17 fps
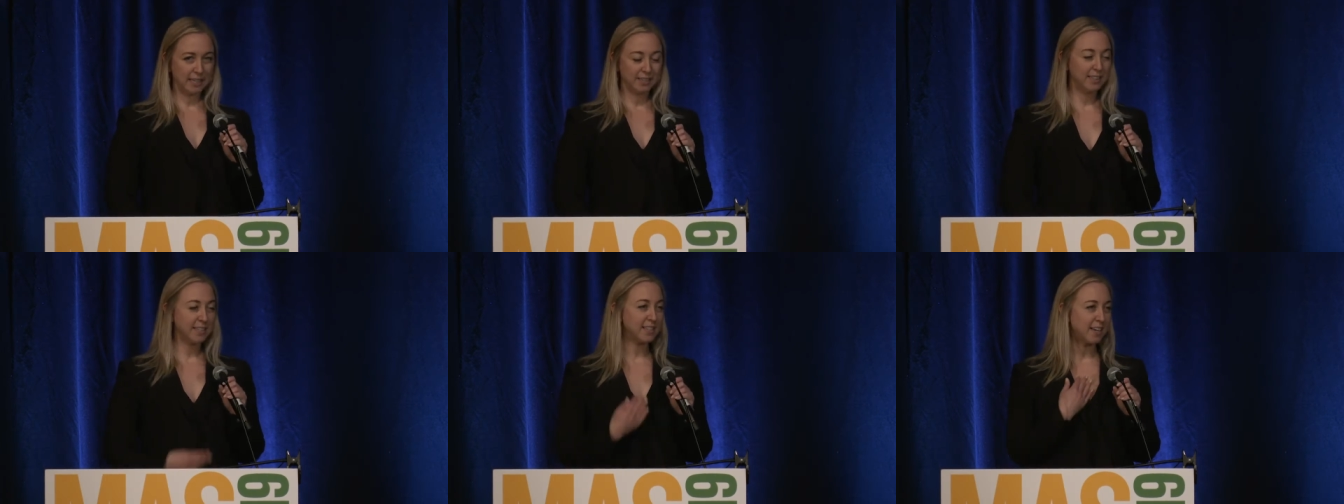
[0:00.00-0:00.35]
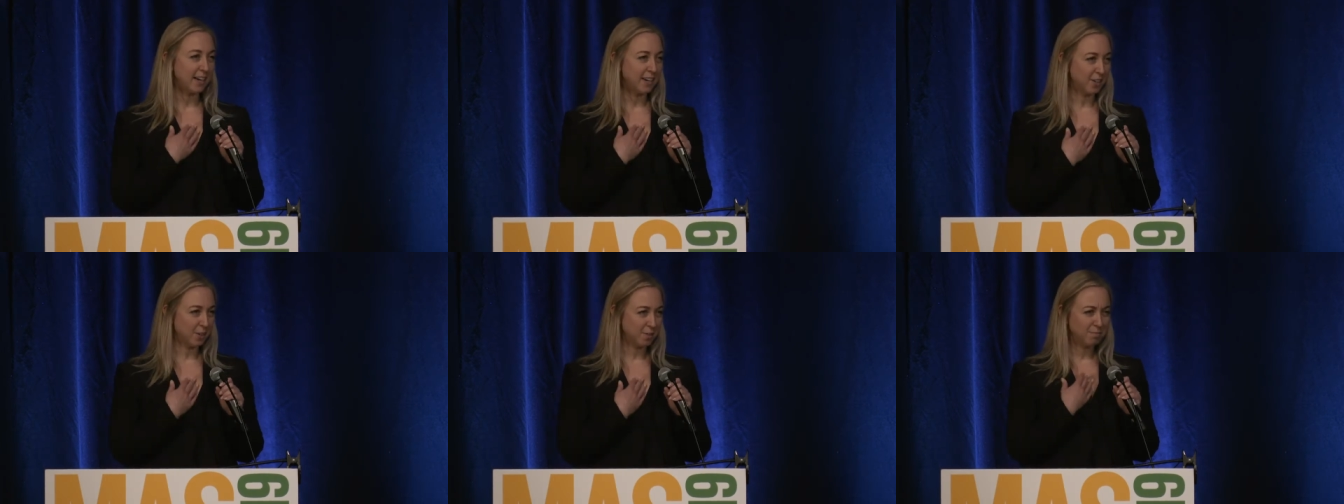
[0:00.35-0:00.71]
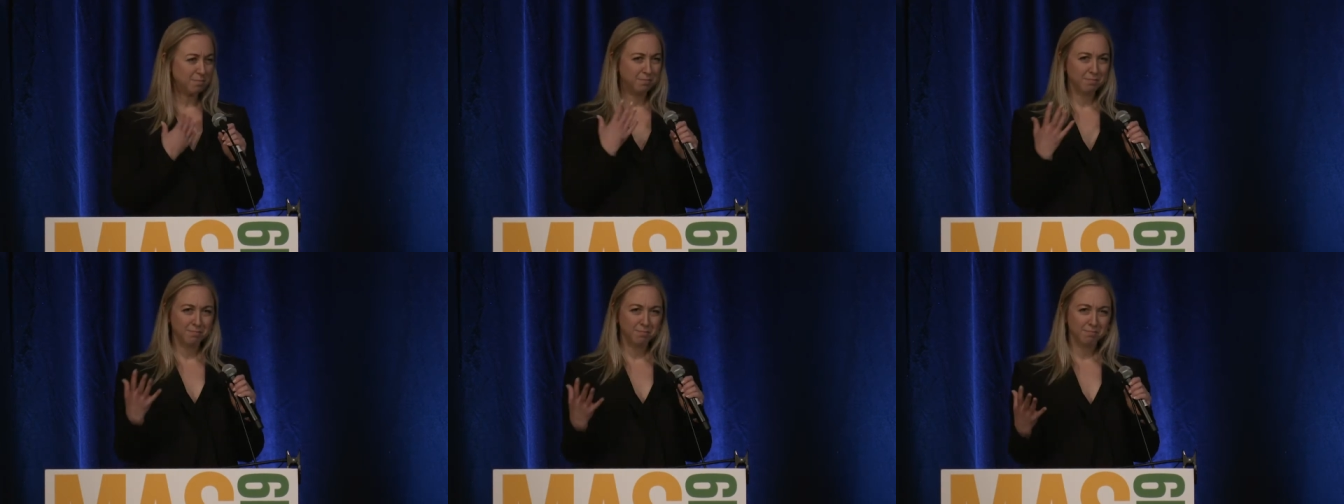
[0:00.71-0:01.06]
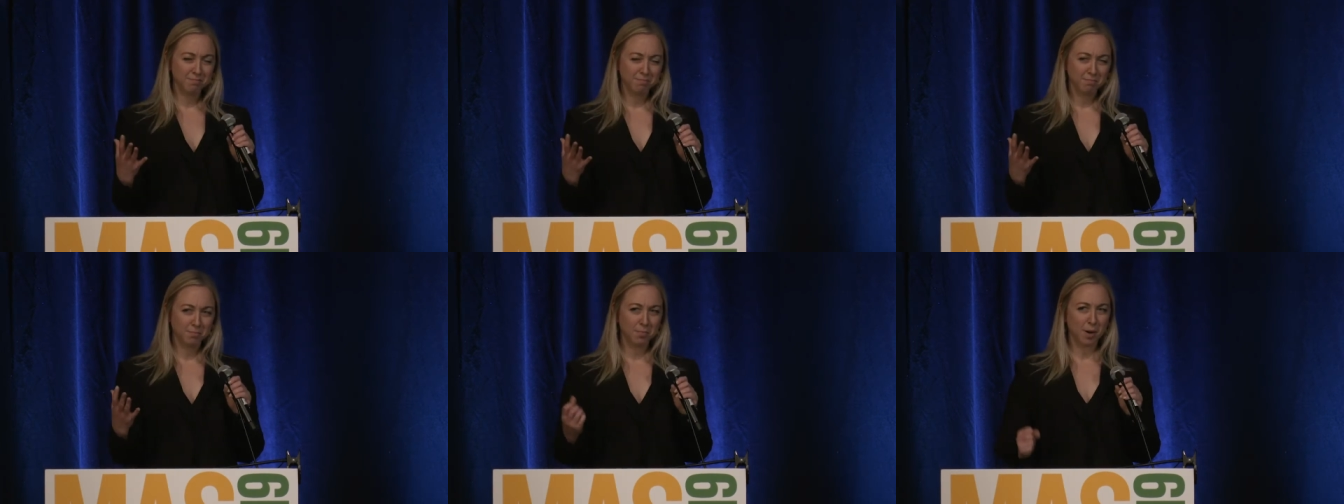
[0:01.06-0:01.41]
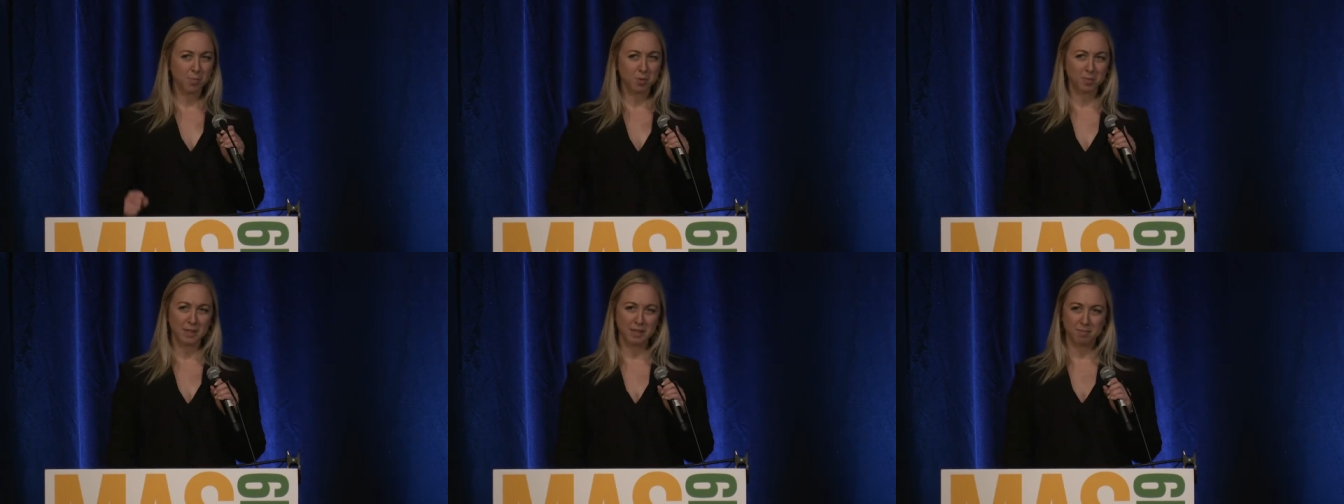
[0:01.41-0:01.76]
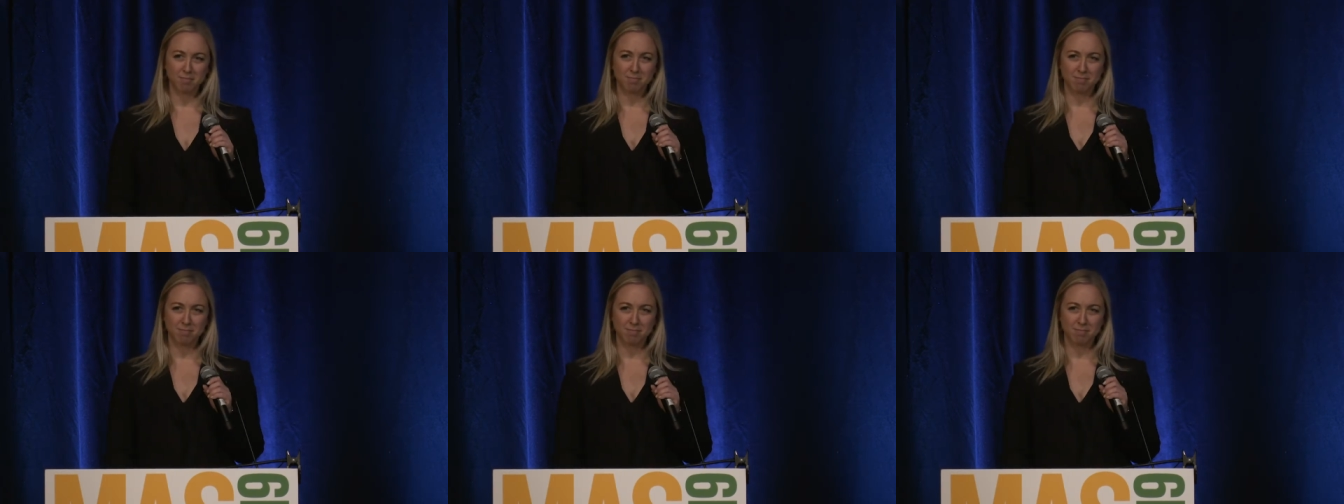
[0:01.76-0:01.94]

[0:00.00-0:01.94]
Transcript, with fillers: At least I do. Probably